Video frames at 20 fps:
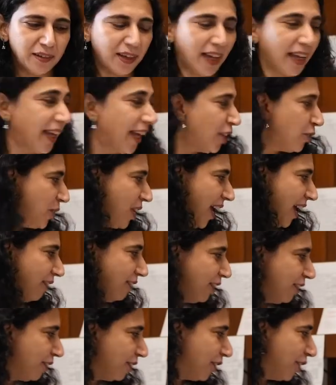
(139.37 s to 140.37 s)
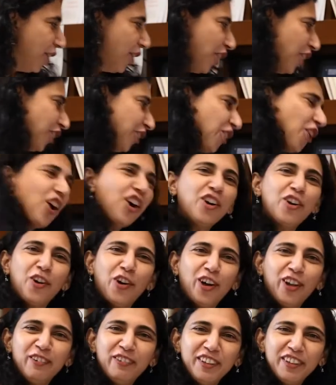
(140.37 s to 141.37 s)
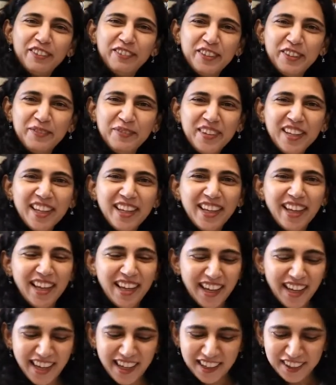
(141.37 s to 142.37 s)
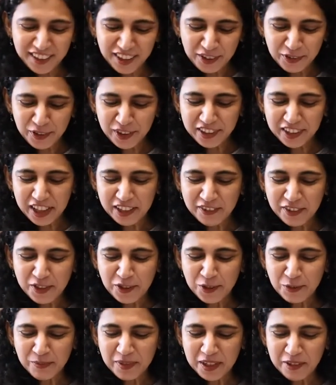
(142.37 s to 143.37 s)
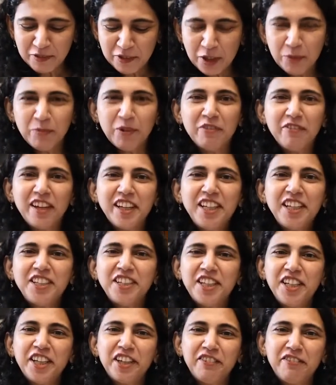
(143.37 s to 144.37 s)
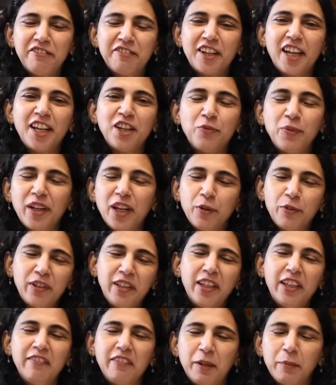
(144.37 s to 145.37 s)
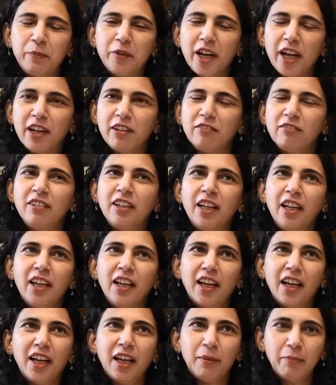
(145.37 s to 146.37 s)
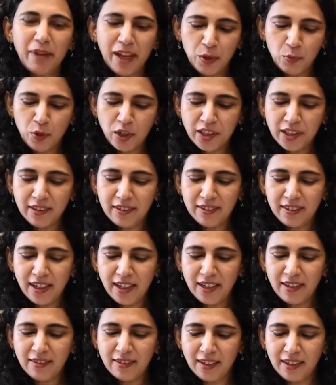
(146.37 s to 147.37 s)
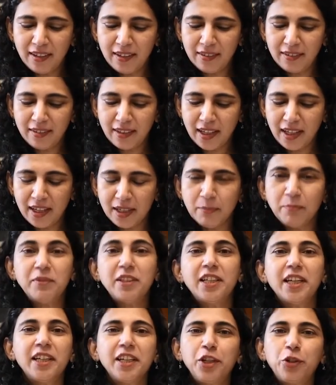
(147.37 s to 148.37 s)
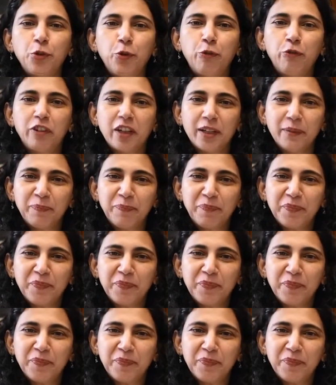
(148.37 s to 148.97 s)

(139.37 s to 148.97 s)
I actually have this rock always with me. This was given to me from a very dear friend when I was leaving Brown, and what it says is turn it over,